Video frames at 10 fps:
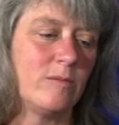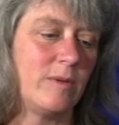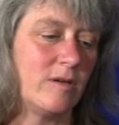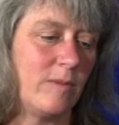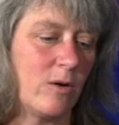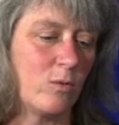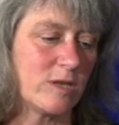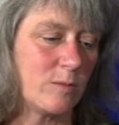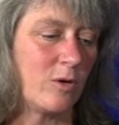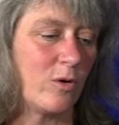bit about
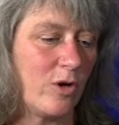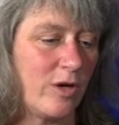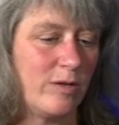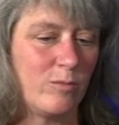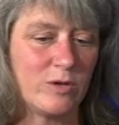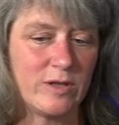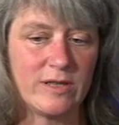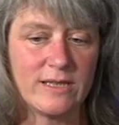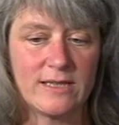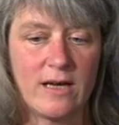what's been going on in Brazil
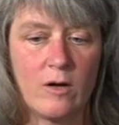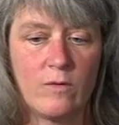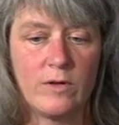itself,